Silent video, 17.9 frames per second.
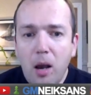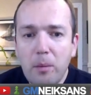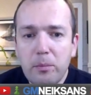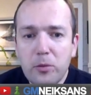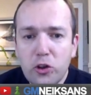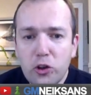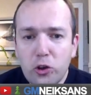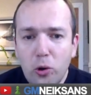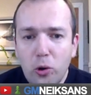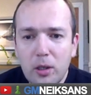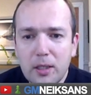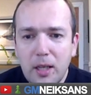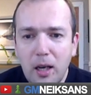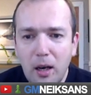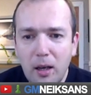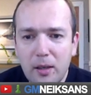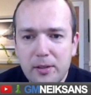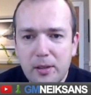Short
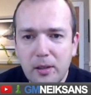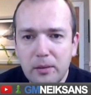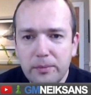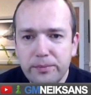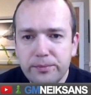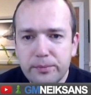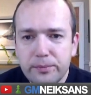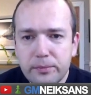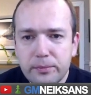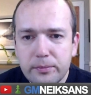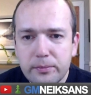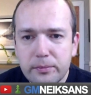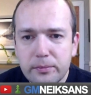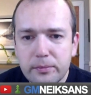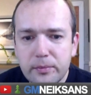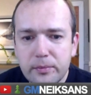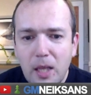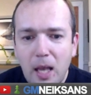castle,
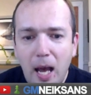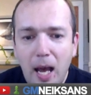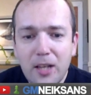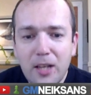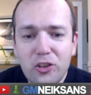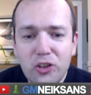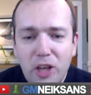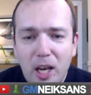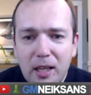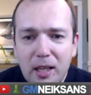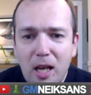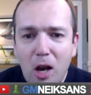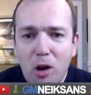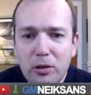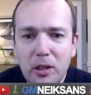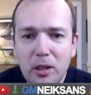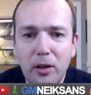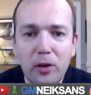and check
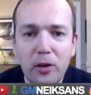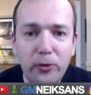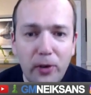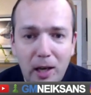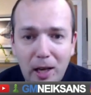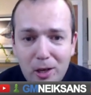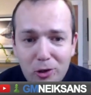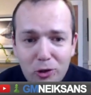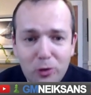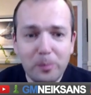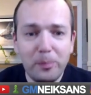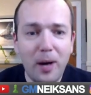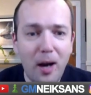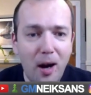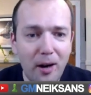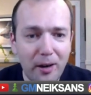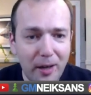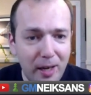out the evaluation
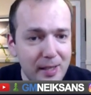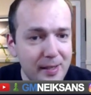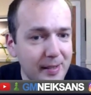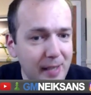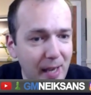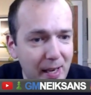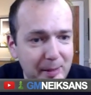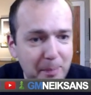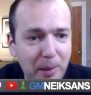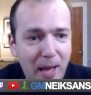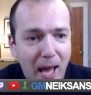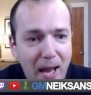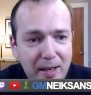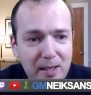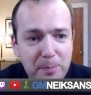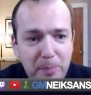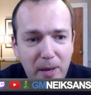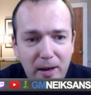bar. It says
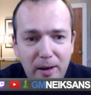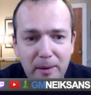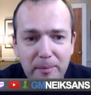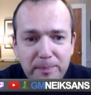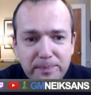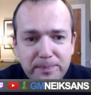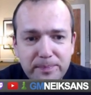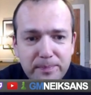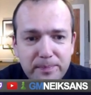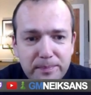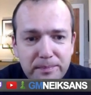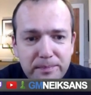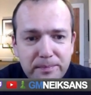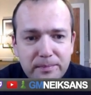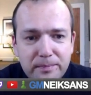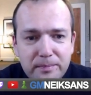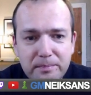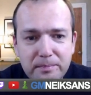black is better,
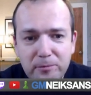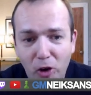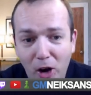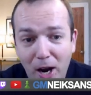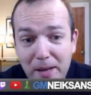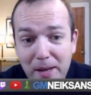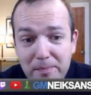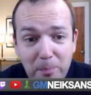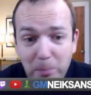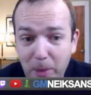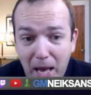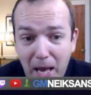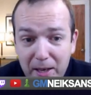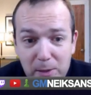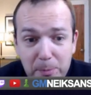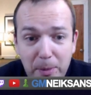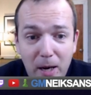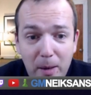right?
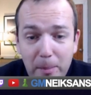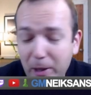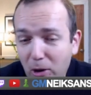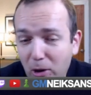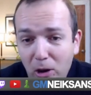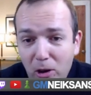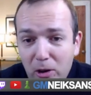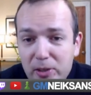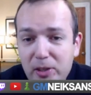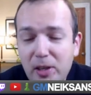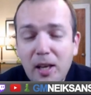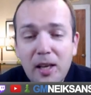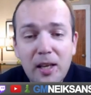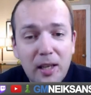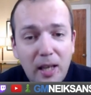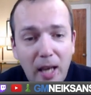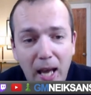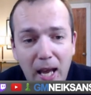Black is better because
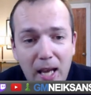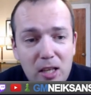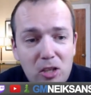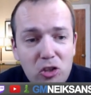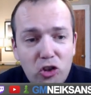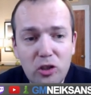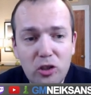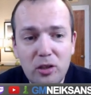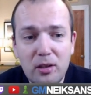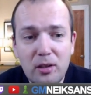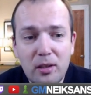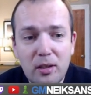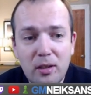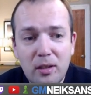engine